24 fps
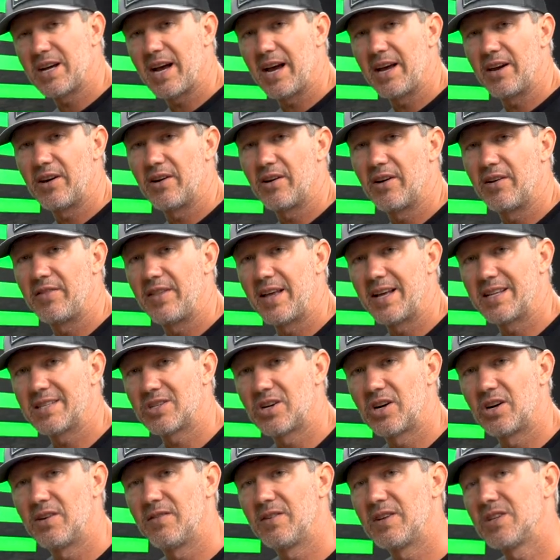tighter on that
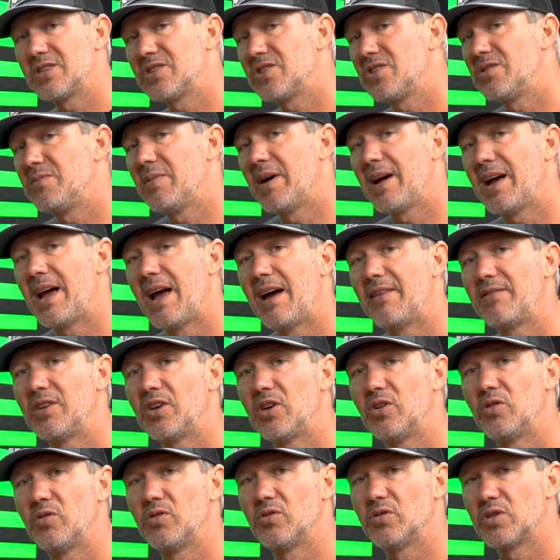serving, so you might have to
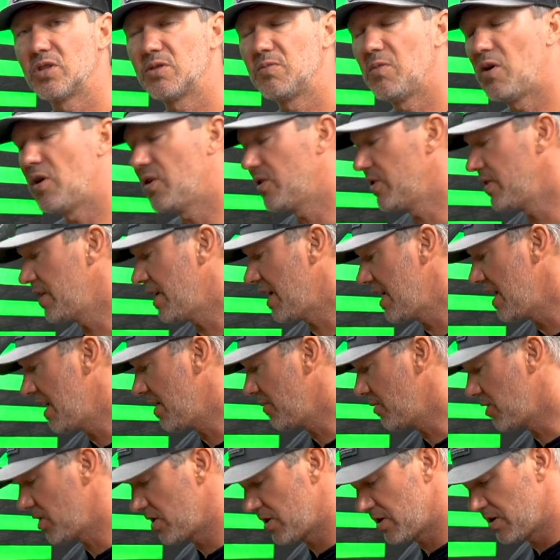go to a smaller
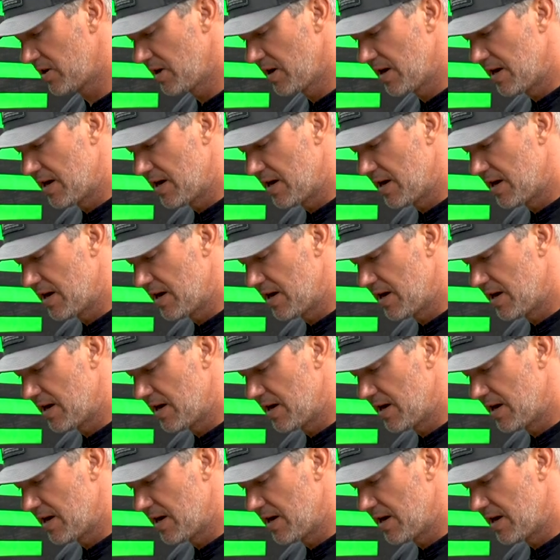diameter.